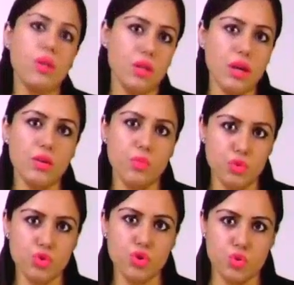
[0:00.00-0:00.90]
in the
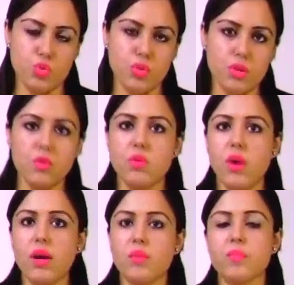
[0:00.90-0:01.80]
adipose tissue,
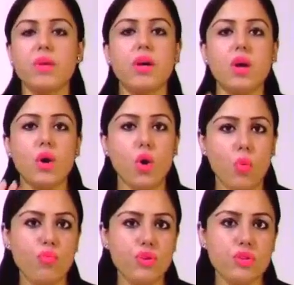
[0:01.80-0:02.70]
right?
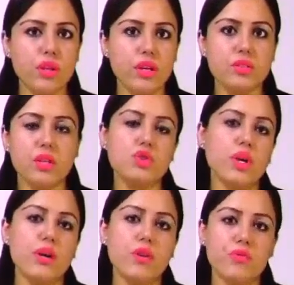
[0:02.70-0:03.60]
Obviously such
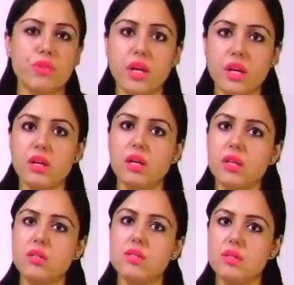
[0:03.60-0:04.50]
kind of thing
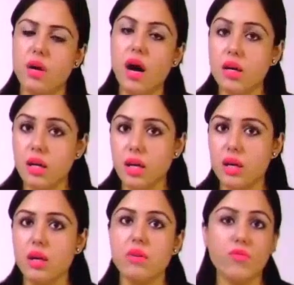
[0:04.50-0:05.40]
is occurring
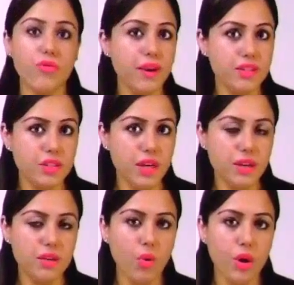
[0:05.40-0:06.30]
in fed state
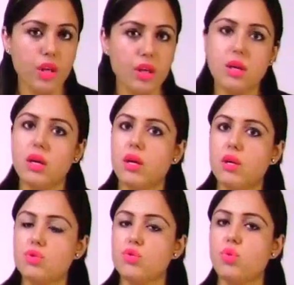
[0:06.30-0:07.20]
in body.
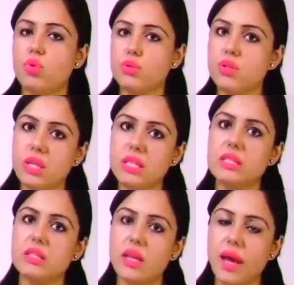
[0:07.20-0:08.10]
So
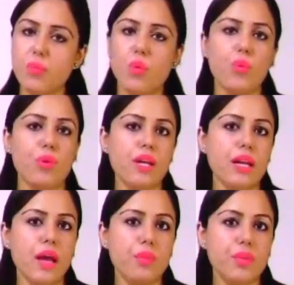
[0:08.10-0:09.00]
this
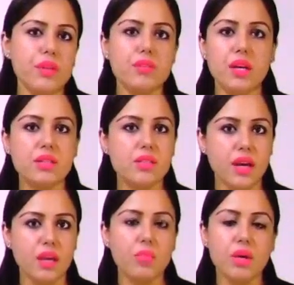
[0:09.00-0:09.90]
lipoprotein lipase
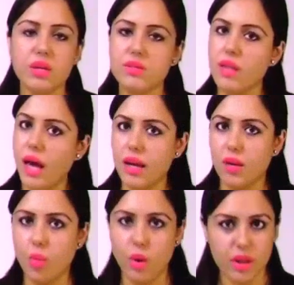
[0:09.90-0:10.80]
enzyme is
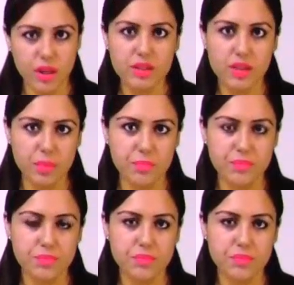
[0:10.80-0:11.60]
anabolic enzyme.